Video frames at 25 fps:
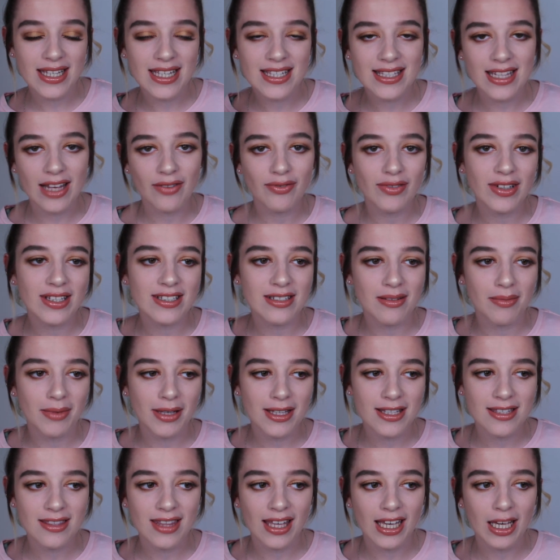It's definitely
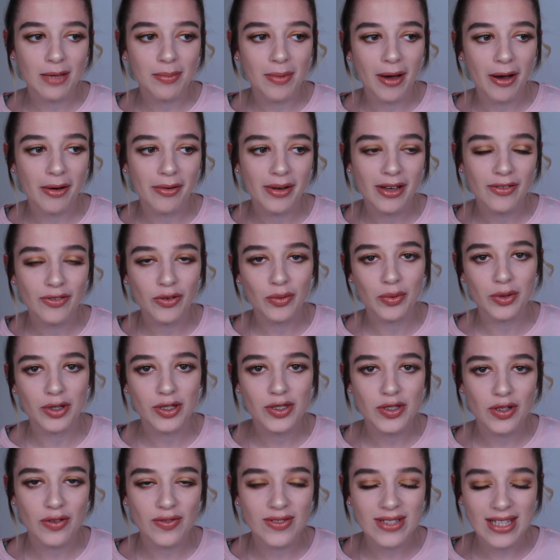something to think about if you want
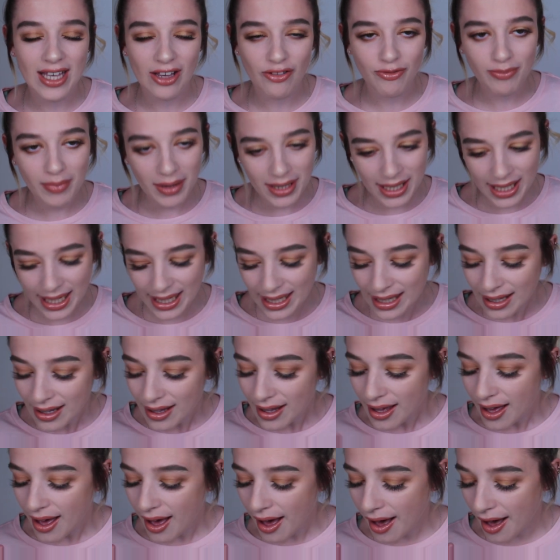to sort of save money,
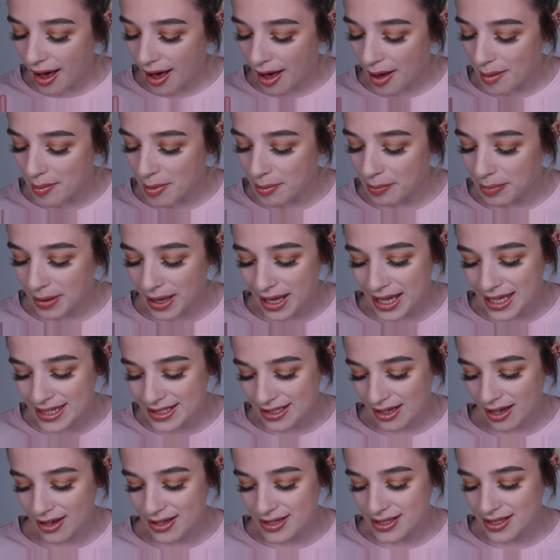but
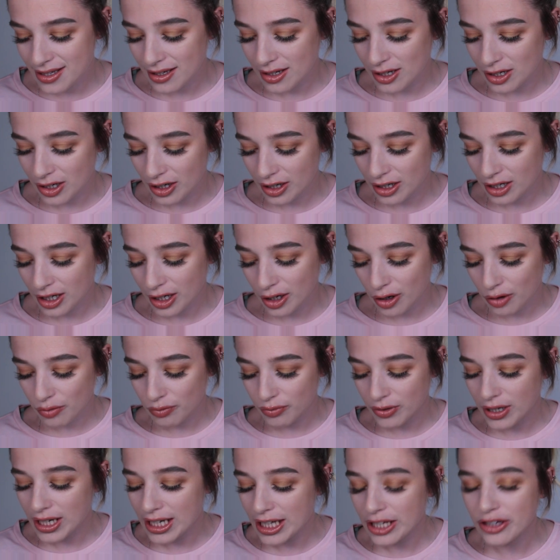it does look like a
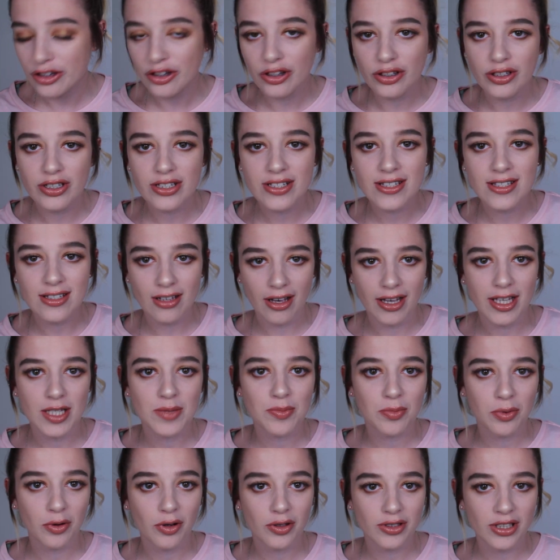really good
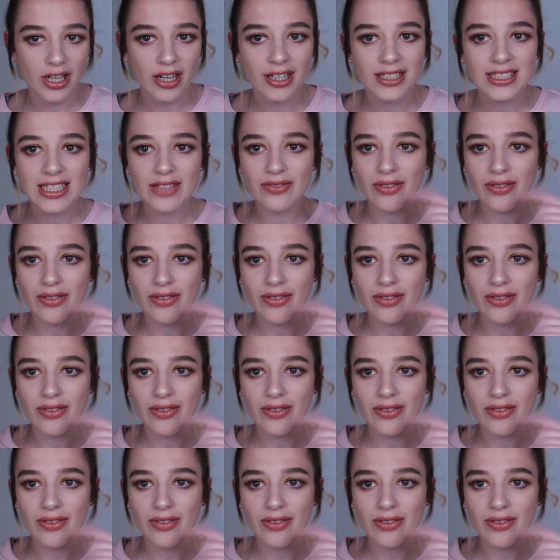size product.